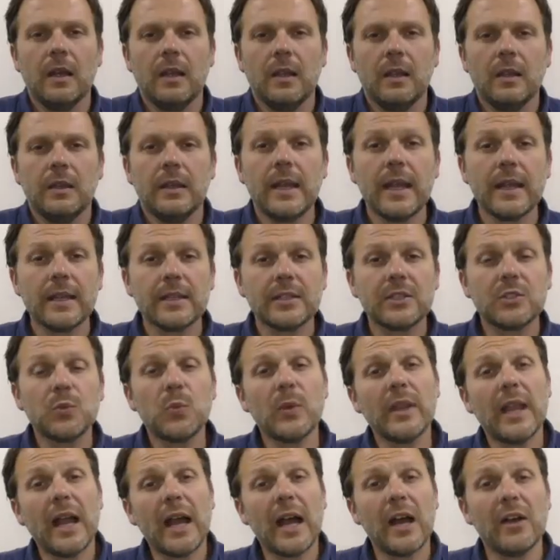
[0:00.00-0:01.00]
Next,
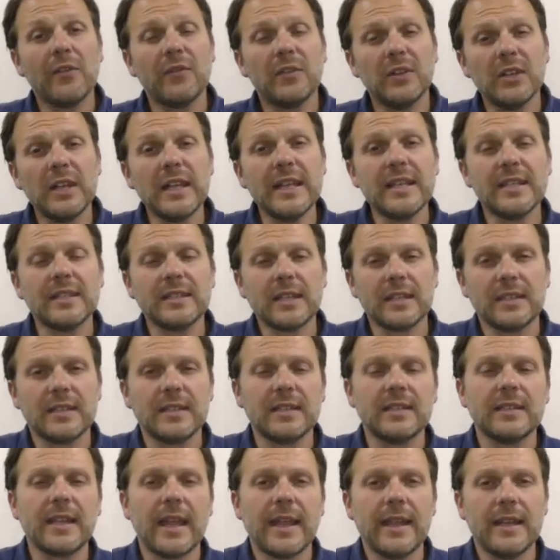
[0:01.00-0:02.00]
we have list,
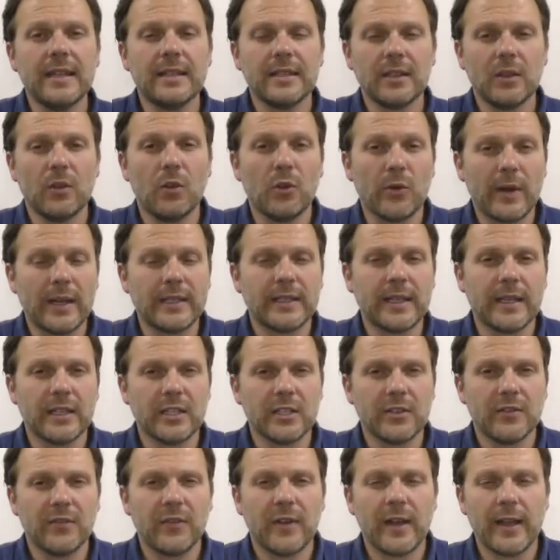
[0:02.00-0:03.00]
state, or
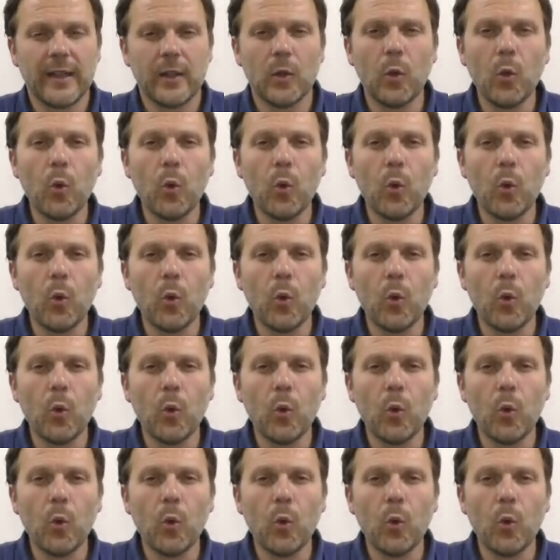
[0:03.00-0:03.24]
identify.